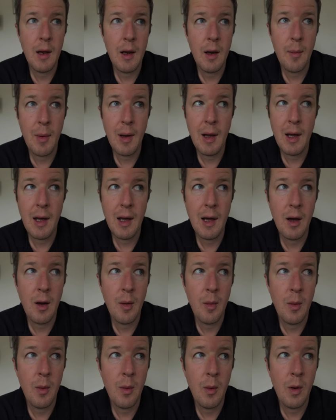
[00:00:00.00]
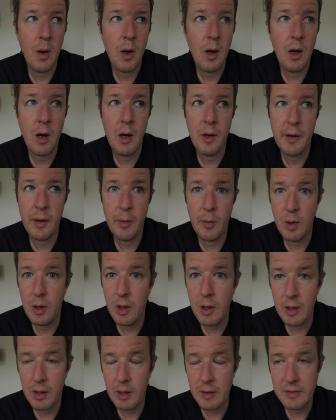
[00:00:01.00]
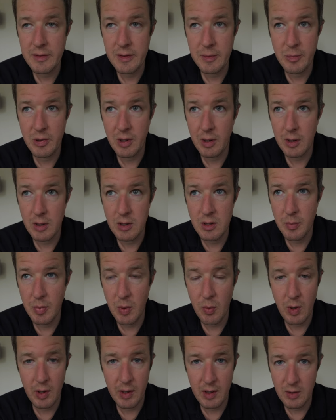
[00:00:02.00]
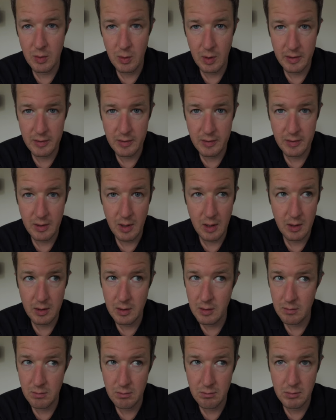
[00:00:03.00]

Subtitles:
No matter how hard I work, it seems like I should be working twice as hard